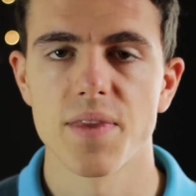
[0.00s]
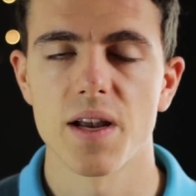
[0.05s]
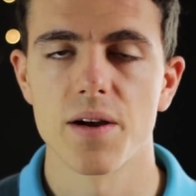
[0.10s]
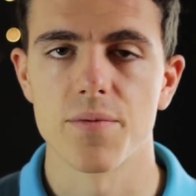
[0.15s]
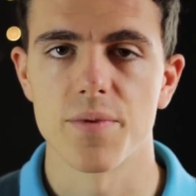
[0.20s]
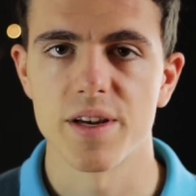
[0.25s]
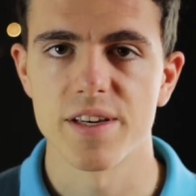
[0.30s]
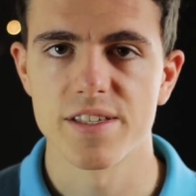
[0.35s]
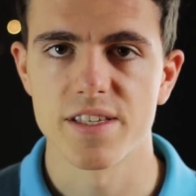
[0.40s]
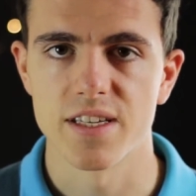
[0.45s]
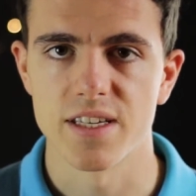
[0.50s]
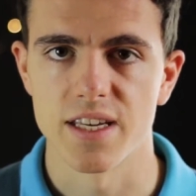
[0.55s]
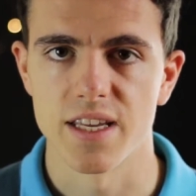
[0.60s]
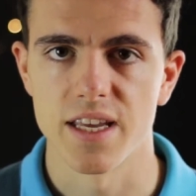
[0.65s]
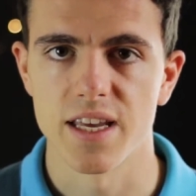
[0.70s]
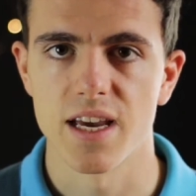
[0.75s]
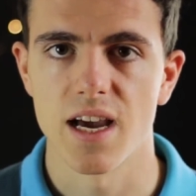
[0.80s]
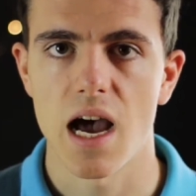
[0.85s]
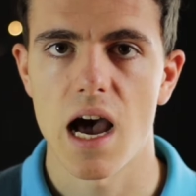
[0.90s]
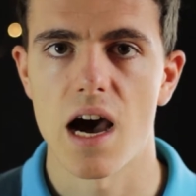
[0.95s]

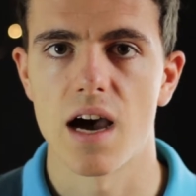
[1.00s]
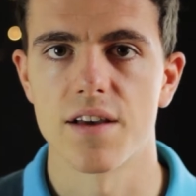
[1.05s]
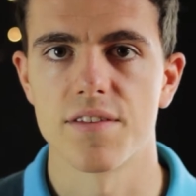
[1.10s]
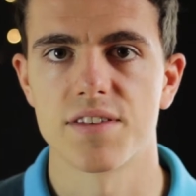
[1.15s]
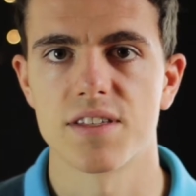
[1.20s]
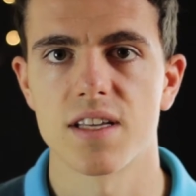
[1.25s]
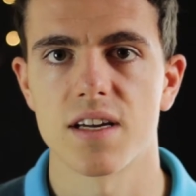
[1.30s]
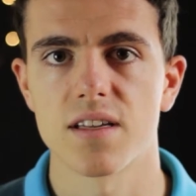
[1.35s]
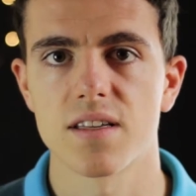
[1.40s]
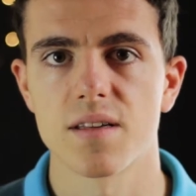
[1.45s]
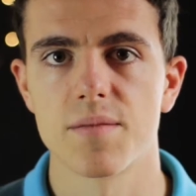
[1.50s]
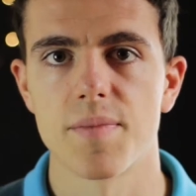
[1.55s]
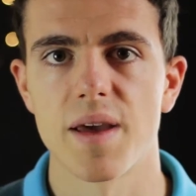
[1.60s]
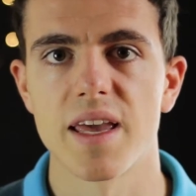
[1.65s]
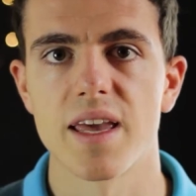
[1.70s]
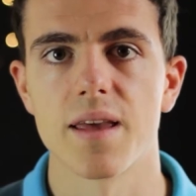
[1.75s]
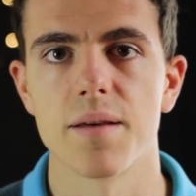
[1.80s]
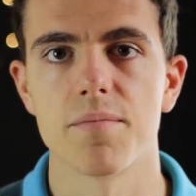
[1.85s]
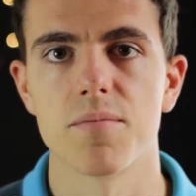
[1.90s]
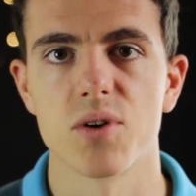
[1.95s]
Recently, I've started
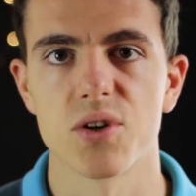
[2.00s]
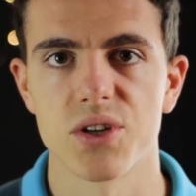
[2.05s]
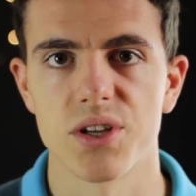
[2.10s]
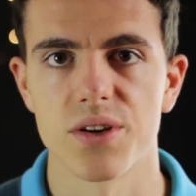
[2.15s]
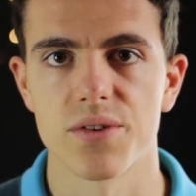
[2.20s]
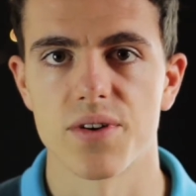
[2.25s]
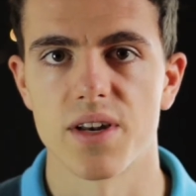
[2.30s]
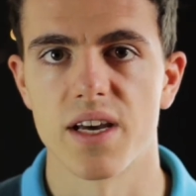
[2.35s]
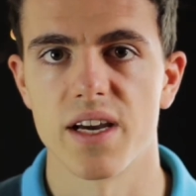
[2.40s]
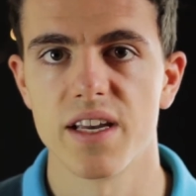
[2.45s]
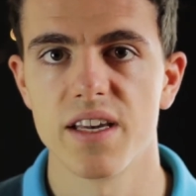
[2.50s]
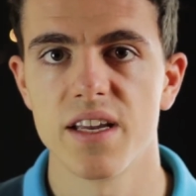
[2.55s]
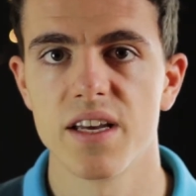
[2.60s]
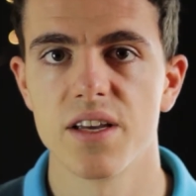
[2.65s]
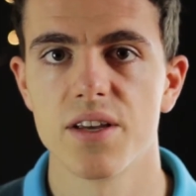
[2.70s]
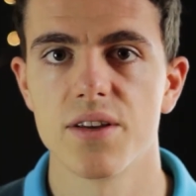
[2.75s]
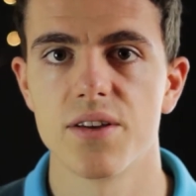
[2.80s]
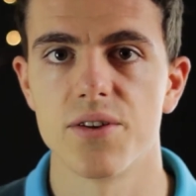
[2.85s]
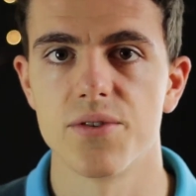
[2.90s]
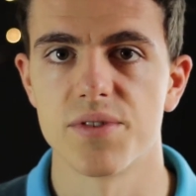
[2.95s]
making money online
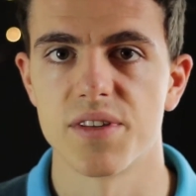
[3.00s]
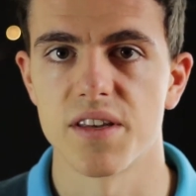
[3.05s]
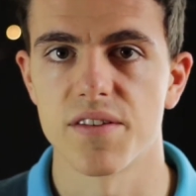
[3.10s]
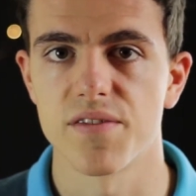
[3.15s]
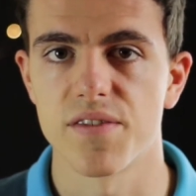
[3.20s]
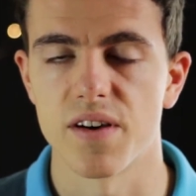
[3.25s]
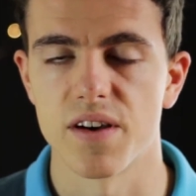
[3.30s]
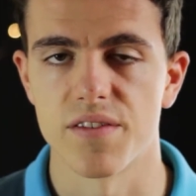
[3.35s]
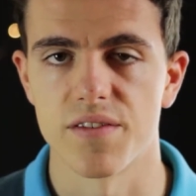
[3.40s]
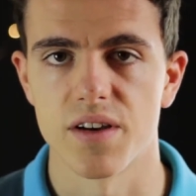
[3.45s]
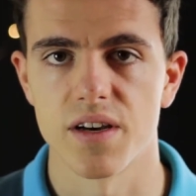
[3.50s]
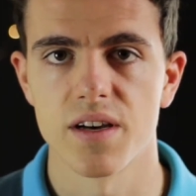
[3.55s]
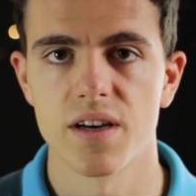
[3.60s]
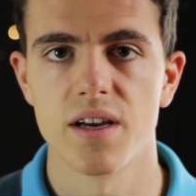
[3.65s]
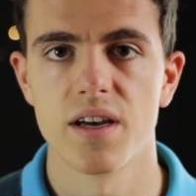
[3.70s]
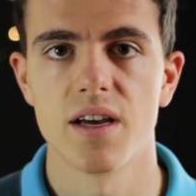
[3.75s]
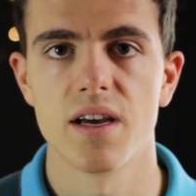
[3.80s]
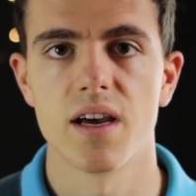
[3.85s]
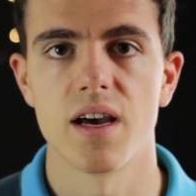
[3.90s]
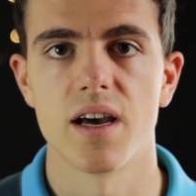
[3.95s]
using Fiverr
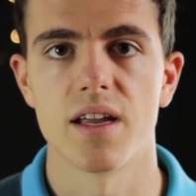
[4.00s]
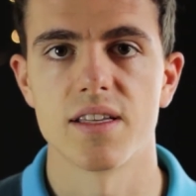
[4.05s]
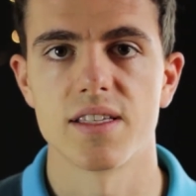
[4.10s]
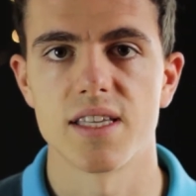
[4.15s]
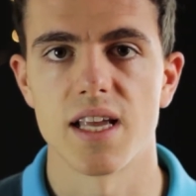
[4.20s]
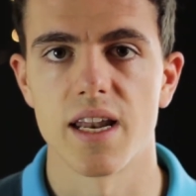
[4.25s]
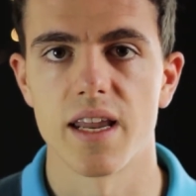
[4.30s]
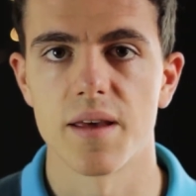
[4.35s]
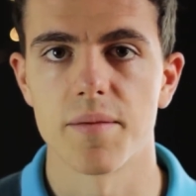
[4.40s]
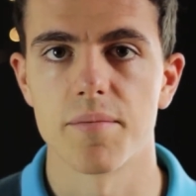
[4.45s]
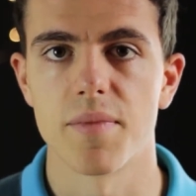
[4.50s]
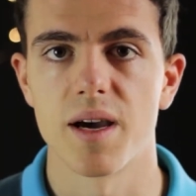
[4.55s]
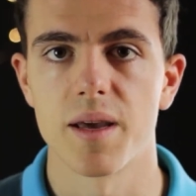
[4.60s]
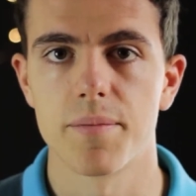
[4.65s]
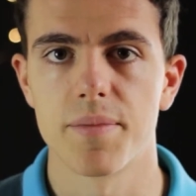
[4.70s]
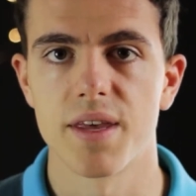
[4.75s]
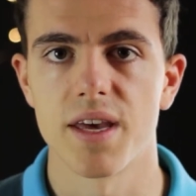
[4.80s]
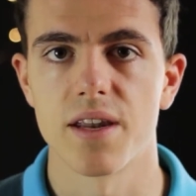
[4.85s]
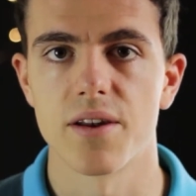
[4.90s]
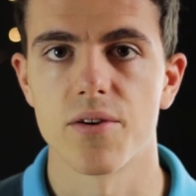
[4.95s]
and selling my
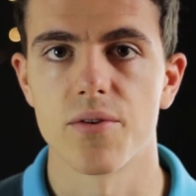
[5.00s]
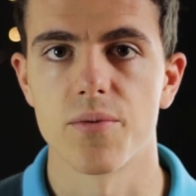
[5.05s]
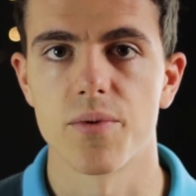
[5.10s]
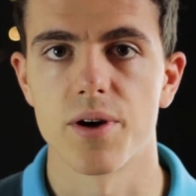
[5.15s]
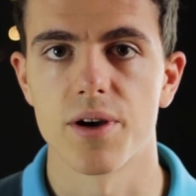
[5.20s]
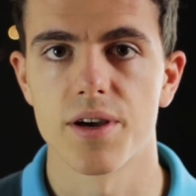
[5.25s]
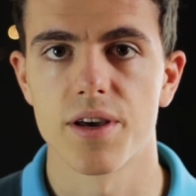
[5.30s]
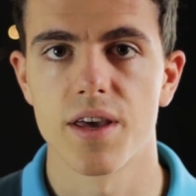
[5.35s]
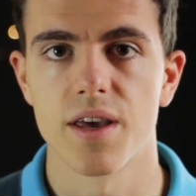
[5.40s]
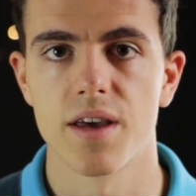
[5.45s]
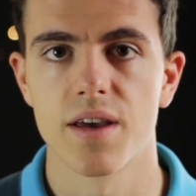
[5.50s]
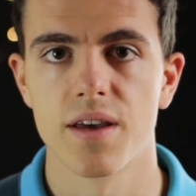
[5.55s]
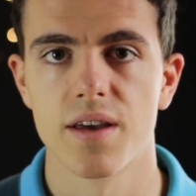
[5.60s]
piano work.